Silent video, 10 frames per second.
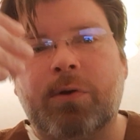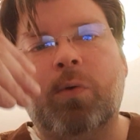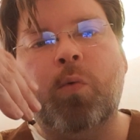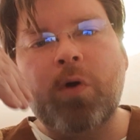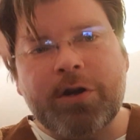or
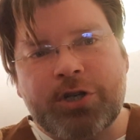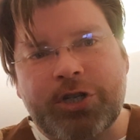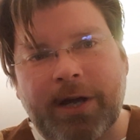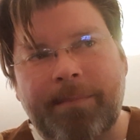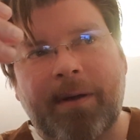
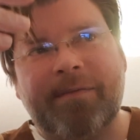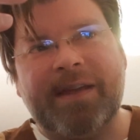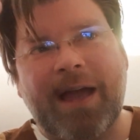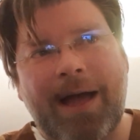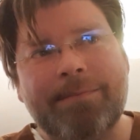worship of
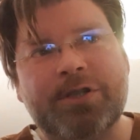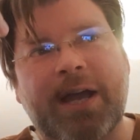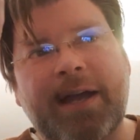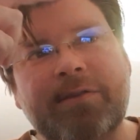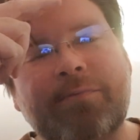the
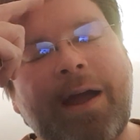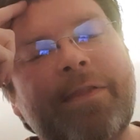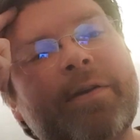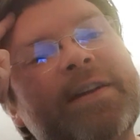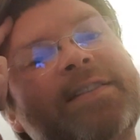object,
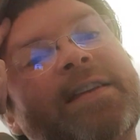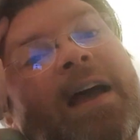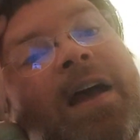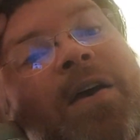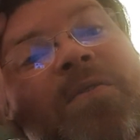rather it's
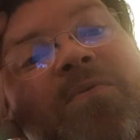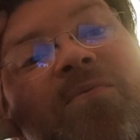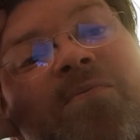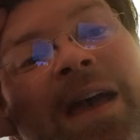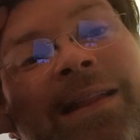
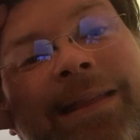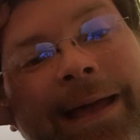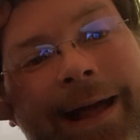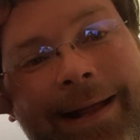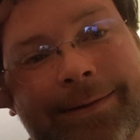
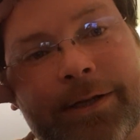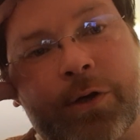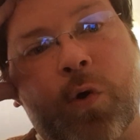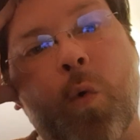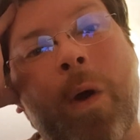
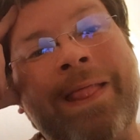veneratio,